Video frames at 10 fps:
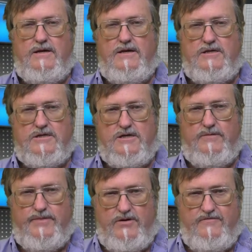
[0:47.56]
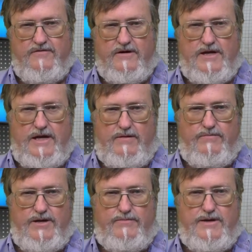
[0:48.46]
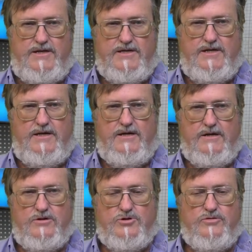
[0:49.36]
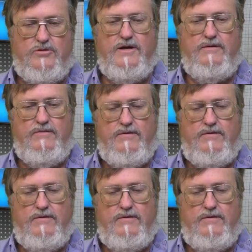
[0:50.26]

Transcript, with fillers: It's a bona fide M P P T controller.